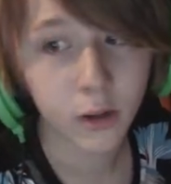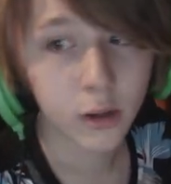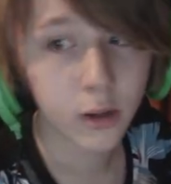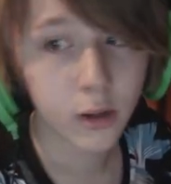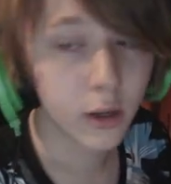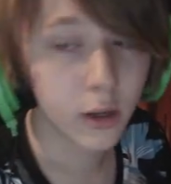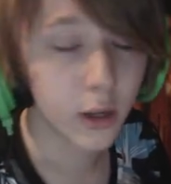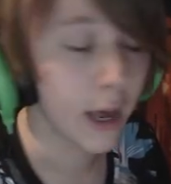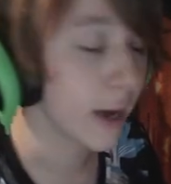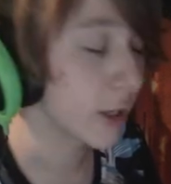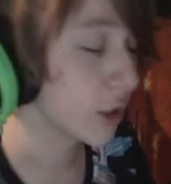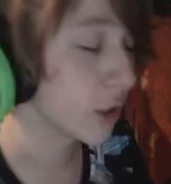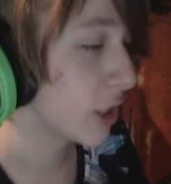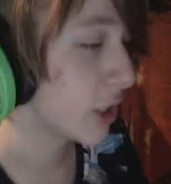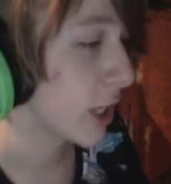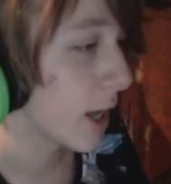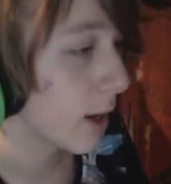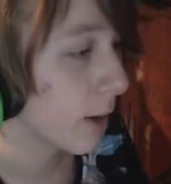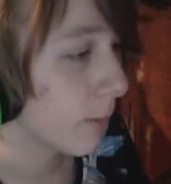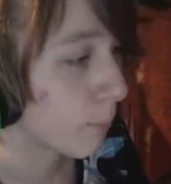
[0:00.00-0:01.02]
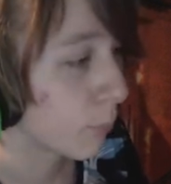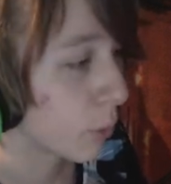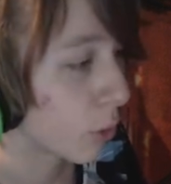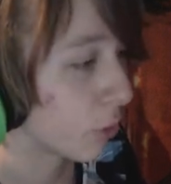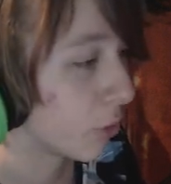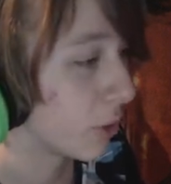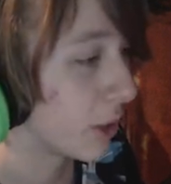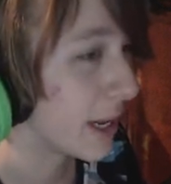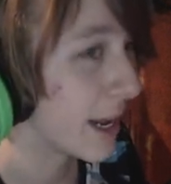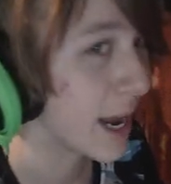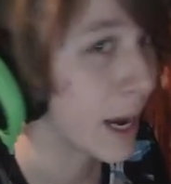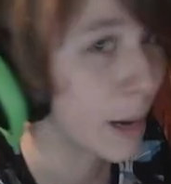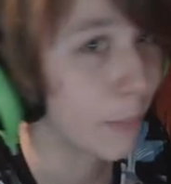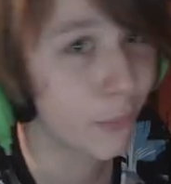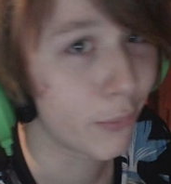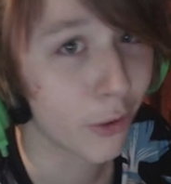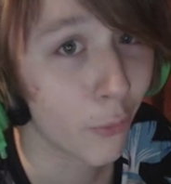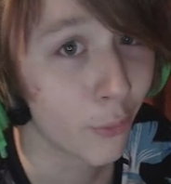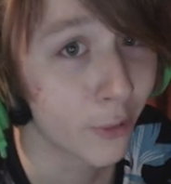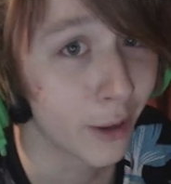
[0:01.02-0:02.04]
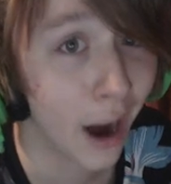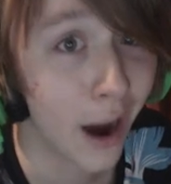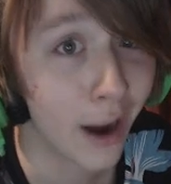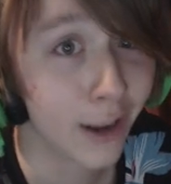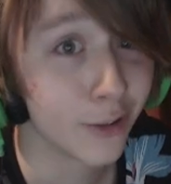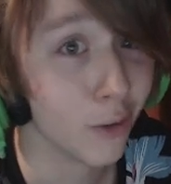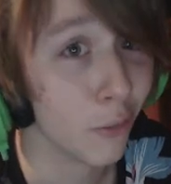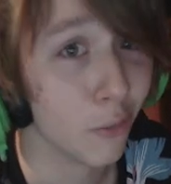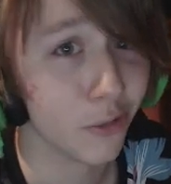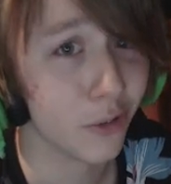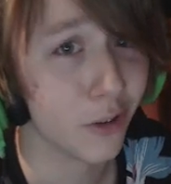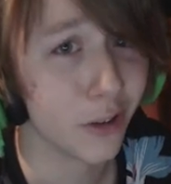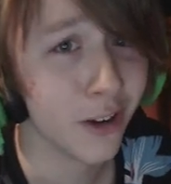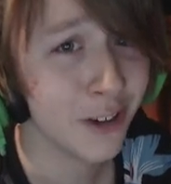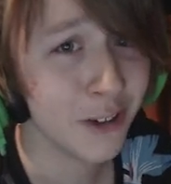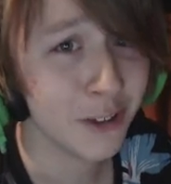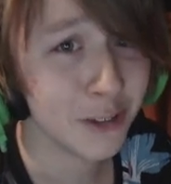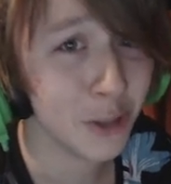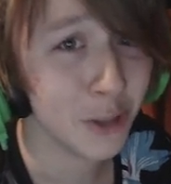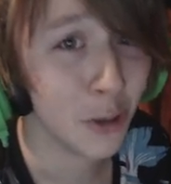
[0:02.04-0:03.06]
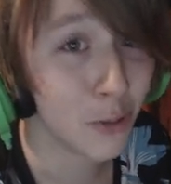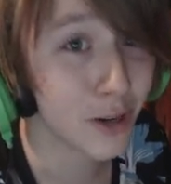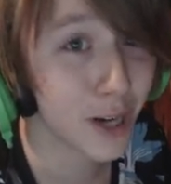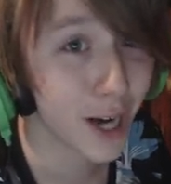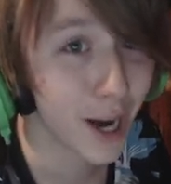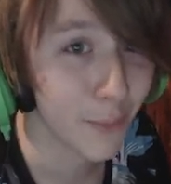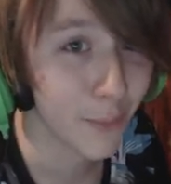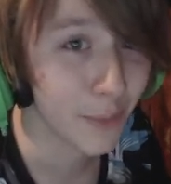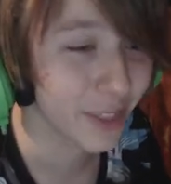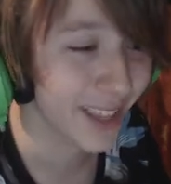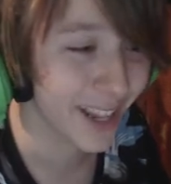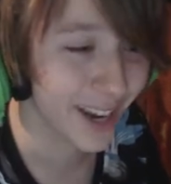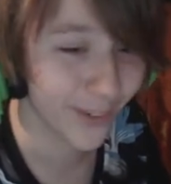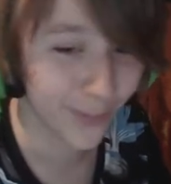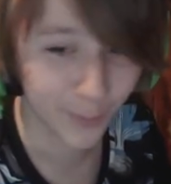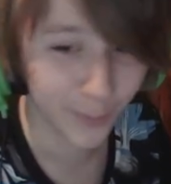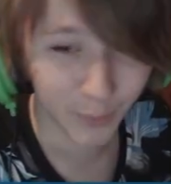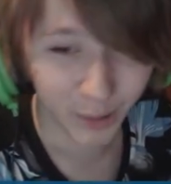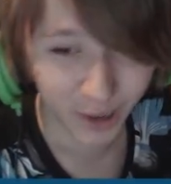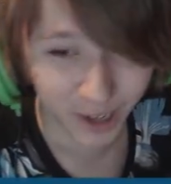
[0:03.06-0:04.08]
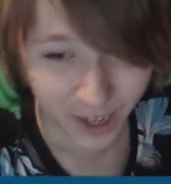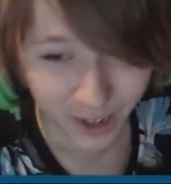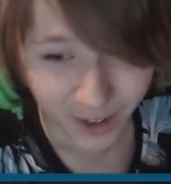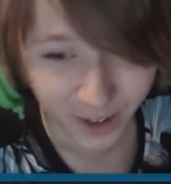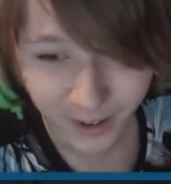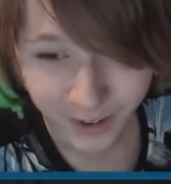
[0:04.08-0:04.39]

Hashtag burn the apes. Oh, God, don't, don't comment that, everybody.